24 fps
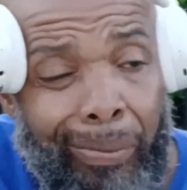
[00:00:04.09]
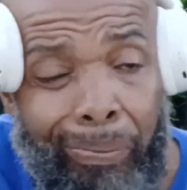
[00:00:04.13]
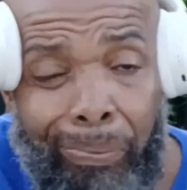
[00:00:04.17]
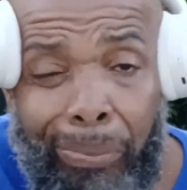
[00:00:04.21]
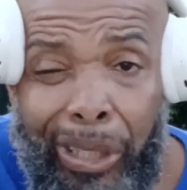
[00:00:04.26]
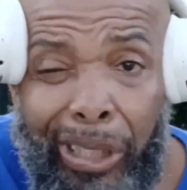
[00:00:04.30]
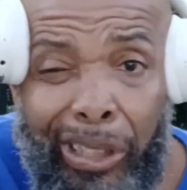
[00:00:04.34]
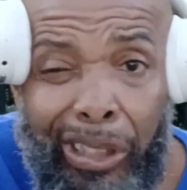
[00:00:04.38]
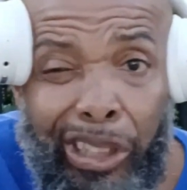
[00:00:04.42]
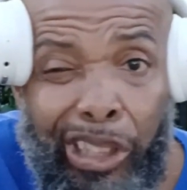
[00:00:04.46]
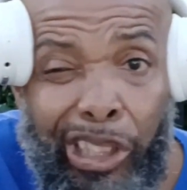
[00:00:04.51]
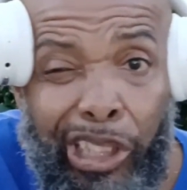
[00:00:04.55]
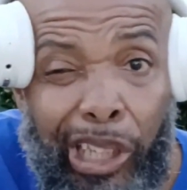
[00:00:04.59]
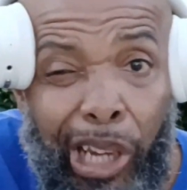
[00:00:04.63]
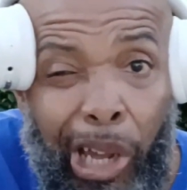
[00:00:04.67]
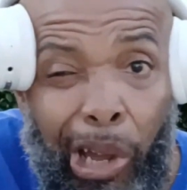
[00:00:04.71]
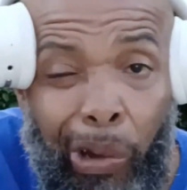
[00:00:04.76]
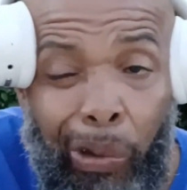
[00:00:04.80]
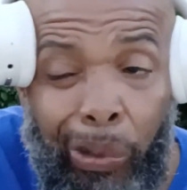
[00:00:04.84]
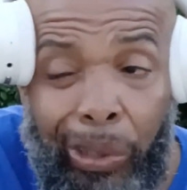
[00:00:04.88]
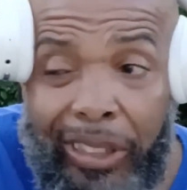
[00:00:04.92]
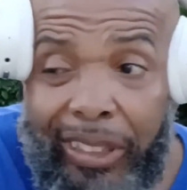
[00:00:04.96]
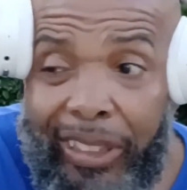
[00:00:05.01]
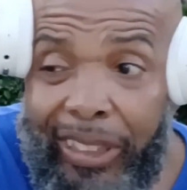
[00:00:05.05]
Be a little
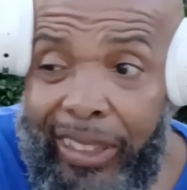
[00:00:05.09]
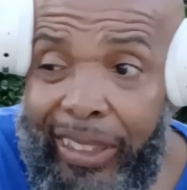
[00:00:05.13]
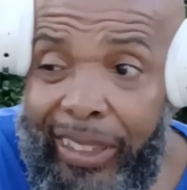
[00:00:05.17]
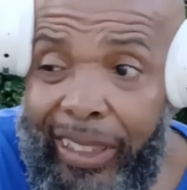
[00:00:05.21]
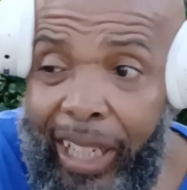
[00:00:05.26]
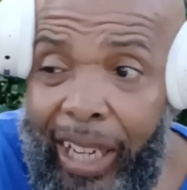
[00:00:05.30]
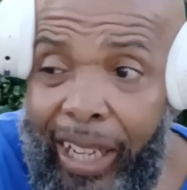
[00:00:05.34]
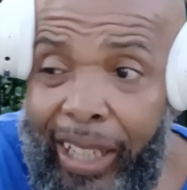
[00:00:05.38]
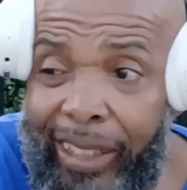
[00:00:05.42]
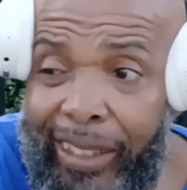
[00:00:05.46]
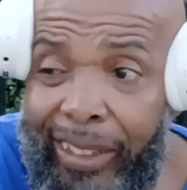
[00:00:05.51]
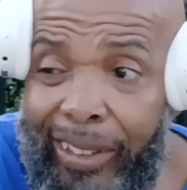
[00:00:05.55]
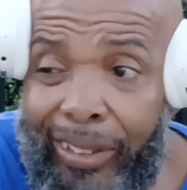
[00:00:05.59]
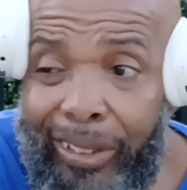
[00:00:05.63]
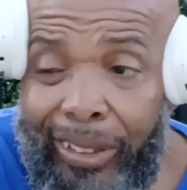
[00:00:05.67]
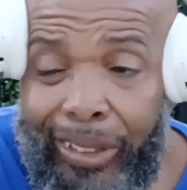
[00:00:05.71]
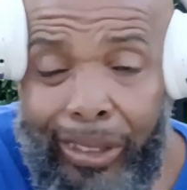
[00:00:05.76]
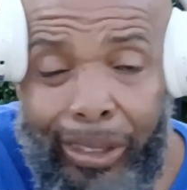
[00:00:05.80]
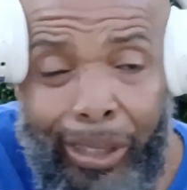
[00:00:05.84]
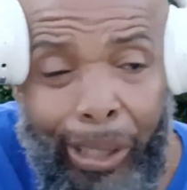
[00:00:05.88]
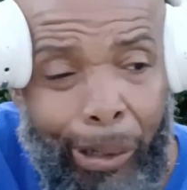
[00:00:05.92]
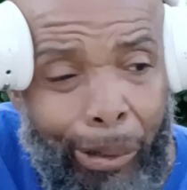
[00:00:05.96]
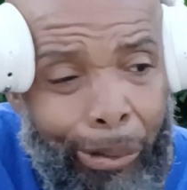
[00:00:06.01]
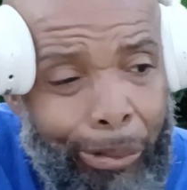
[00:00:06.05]
longer today.
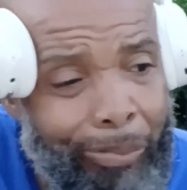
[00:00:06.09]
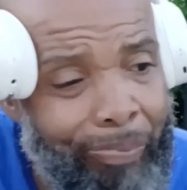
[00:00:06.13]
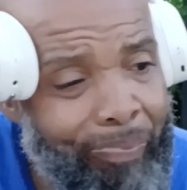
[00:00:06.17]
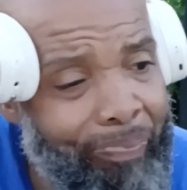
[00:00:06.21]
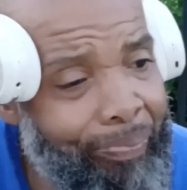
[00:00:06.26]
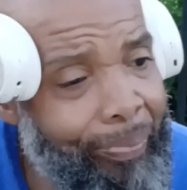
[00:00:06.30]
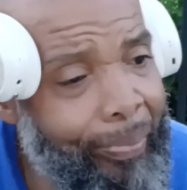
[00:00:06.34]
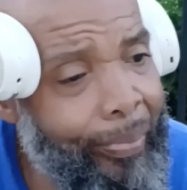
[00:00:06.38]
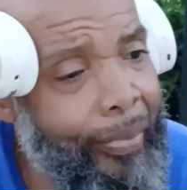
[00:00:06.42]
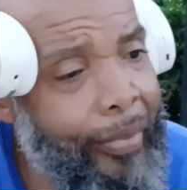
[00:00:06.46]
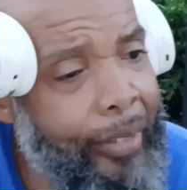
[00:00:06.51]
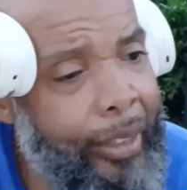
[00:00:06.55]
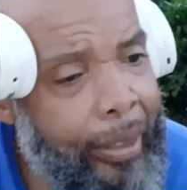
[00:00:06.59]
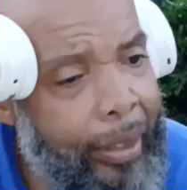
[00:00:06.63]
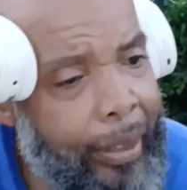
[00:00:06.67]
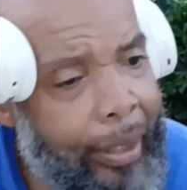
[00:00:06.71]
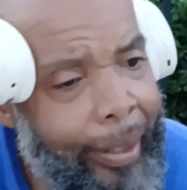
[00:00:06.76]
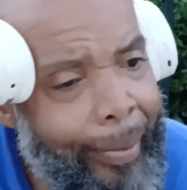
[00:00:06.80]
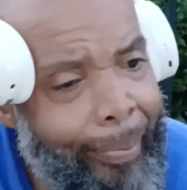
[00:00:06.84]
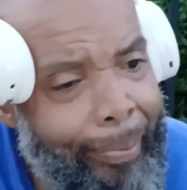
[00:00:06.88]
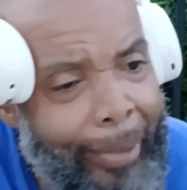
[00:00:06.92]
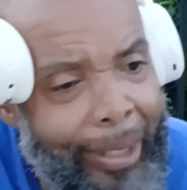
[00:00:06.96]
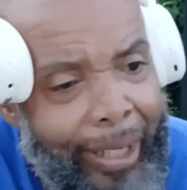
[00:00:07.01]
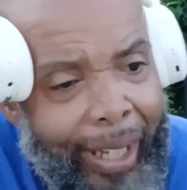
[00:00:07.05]
Yo,
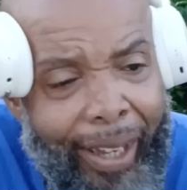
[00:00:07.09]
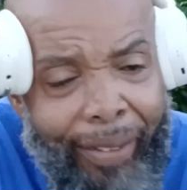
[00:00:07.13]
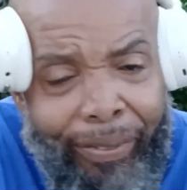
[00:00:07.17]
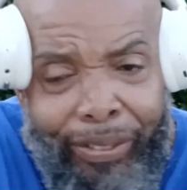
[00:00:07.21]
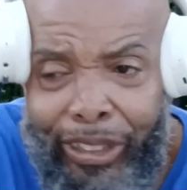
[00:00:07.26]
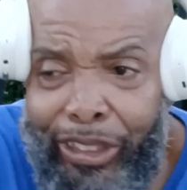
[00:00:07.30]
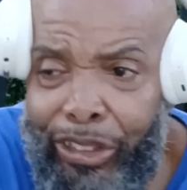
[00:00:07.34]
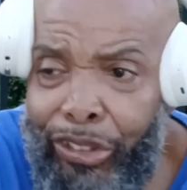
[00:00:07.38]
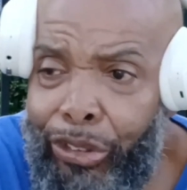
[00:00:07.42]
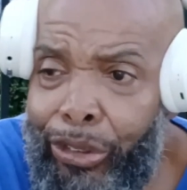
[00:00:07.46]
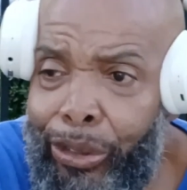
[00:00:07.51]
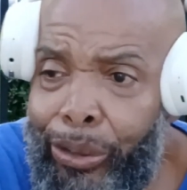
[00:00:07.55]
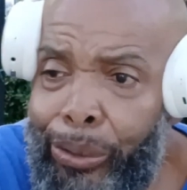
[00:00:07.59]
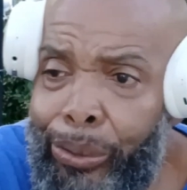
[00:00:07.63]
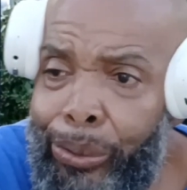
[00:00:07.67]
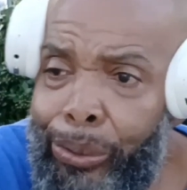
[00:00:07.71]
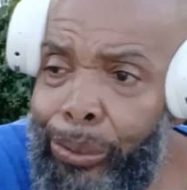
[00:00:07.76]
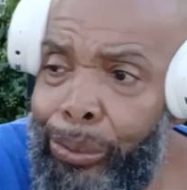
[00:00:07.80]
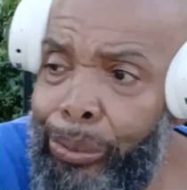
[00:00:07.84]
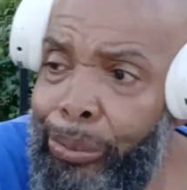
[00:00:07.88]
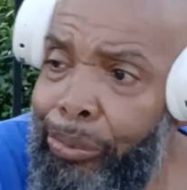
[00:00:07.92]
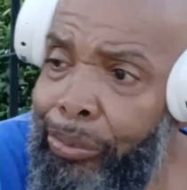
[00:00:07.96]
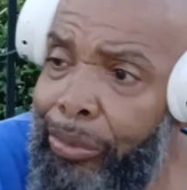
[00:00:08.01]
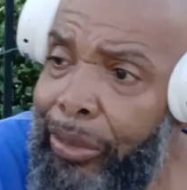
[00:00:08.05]
been having this
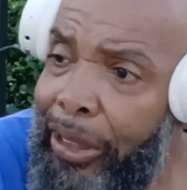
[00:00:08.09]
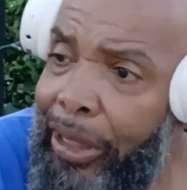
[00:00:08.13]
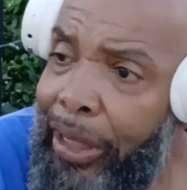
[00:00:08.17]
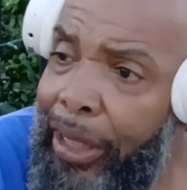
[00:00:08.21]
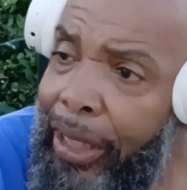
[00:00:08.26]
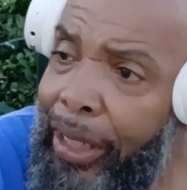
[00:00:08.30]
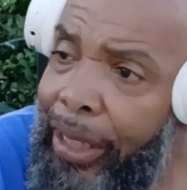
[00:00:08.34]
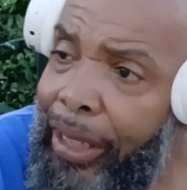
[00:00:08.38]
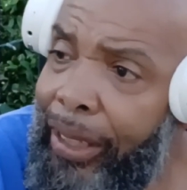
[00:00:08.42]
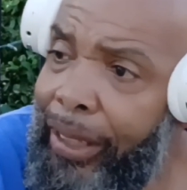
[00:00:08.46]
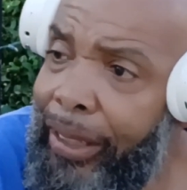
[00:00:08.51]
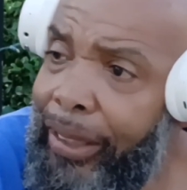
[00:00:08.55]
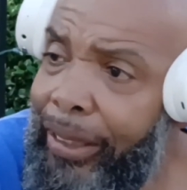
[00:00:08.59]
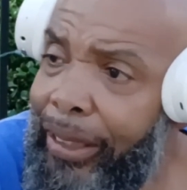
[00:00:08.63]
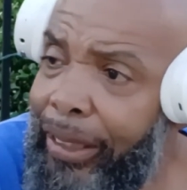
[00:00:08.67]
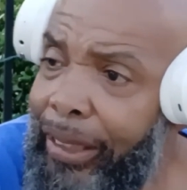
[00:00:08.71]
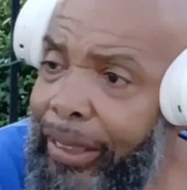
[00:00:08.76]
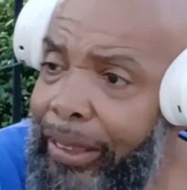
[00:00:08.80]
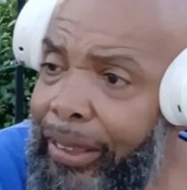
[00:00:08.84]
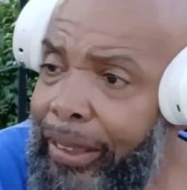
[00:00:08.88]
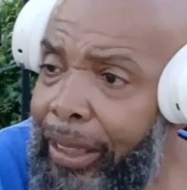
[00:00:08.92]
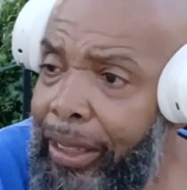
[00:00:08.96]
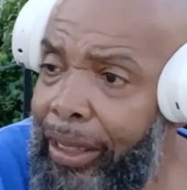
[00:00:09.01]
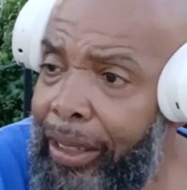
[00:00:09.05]
dude,
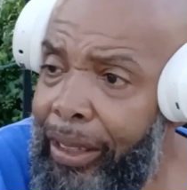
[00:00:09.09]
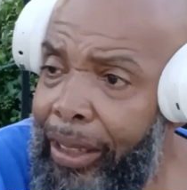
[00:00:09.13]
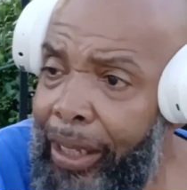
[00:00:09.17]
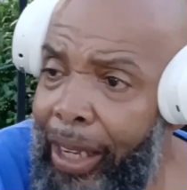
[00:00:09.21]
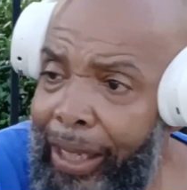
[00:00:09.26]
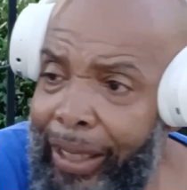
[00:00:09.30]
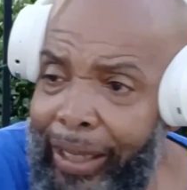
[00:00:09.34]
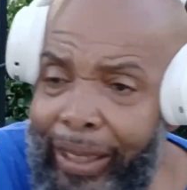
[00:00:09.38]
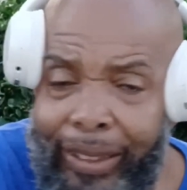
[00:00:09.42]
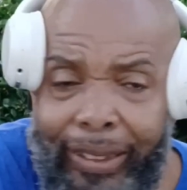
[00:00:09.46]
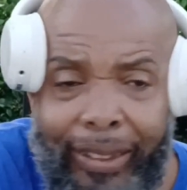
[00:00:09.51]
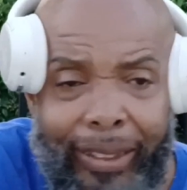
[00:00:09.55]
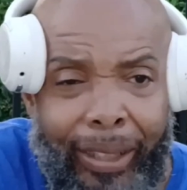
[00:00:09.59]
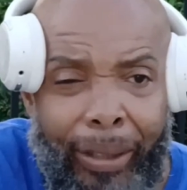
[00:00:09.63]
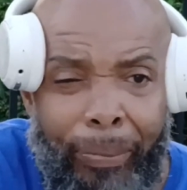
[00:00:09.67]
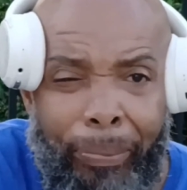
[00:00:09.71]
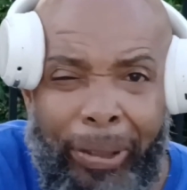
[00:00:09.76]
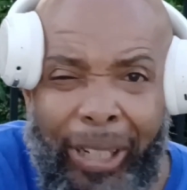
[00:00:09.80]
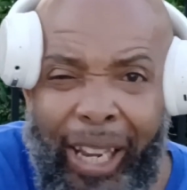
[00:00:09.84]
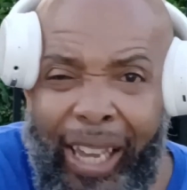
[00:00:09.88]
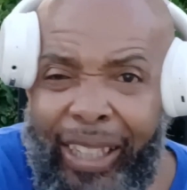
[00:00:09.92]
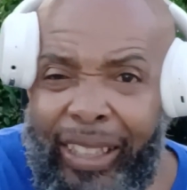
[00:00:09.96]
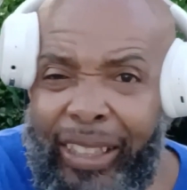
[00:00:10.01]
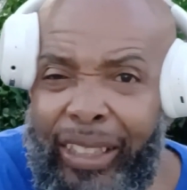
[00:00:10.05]
I guess he a
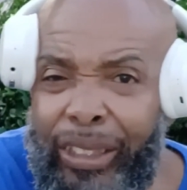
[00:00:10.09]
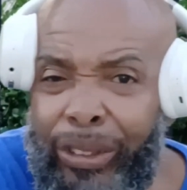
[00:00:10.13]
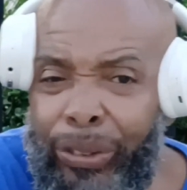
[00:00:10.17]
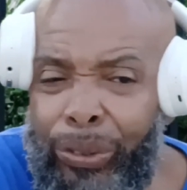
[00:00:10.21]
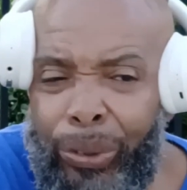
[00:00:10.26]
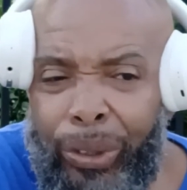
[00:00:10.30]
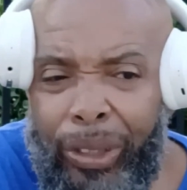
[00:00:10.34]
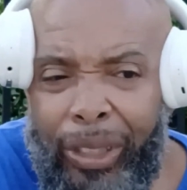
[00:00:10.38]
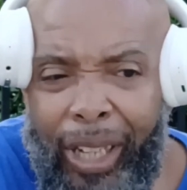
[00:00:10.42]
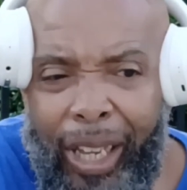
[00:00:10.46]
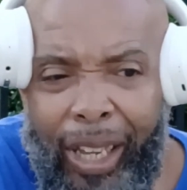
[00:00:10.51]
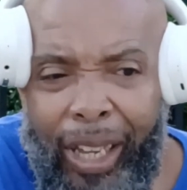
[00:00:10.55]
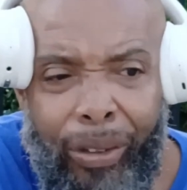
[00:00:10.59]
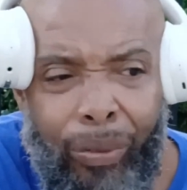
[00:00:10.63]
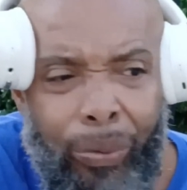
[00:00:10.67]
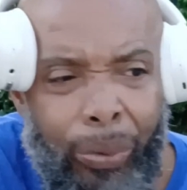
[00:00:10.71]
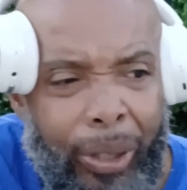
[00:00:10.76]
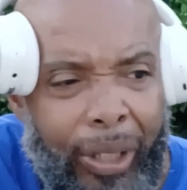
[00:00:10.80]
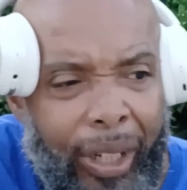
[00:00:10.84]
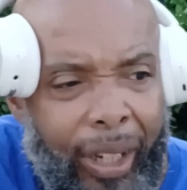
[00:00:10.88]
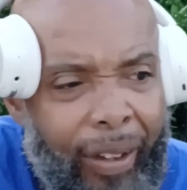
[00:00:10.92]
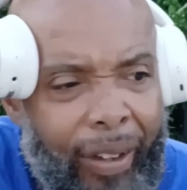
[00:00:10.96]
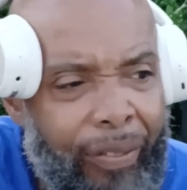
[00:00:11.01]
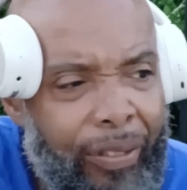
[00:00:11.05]
black Israelite or
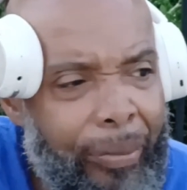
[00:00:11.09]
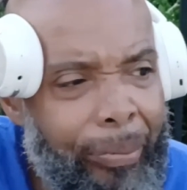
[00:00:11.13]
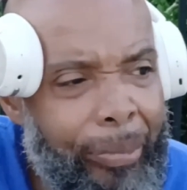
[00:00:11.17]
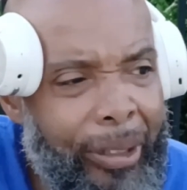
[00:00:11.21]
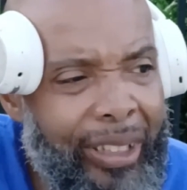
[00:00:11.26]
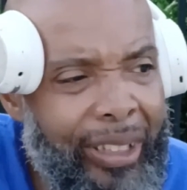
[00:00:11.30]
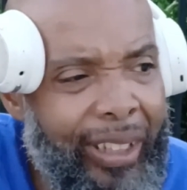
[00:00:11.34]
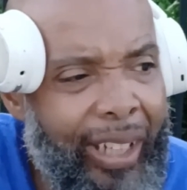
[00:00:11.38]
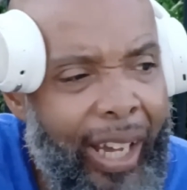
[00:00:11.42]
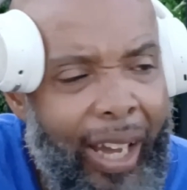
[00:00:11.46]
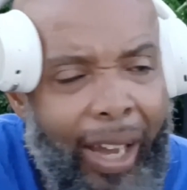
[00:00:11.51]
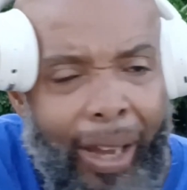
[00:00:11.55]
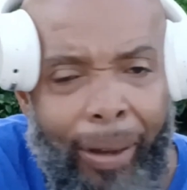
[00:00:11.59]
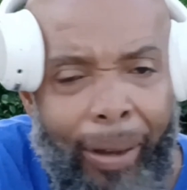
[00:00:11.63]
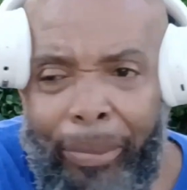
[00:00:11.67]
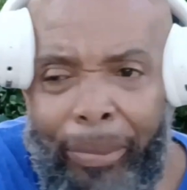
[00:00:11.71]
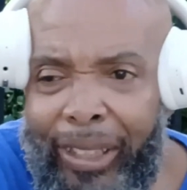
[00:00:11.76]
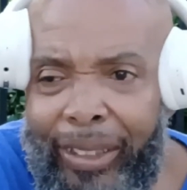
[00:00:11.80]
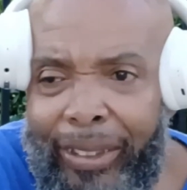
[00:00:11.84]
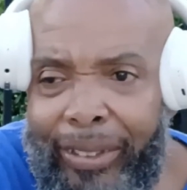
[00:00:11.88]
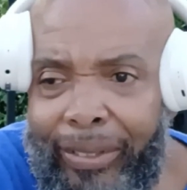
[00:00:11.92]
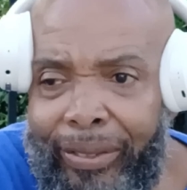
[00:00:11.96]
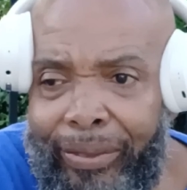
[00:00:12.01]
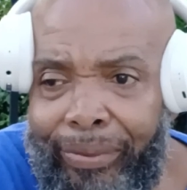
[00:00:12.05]
whatever, been
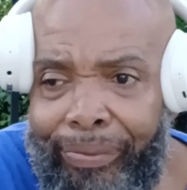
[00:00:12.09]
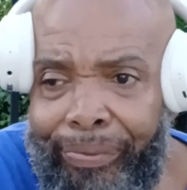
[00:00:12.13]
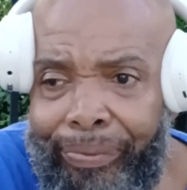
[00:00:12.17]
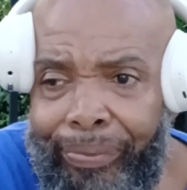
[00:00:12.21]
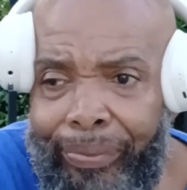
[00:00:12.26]
commenting